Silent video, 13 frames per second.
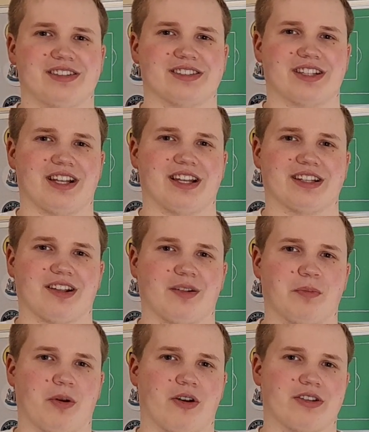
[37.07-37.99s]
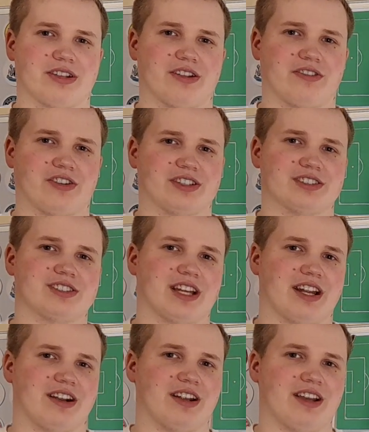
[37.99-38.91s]
is a little point difference
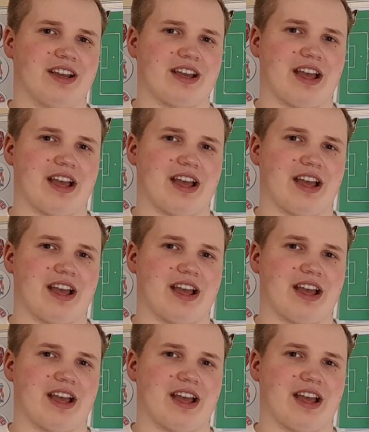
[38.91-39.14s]
there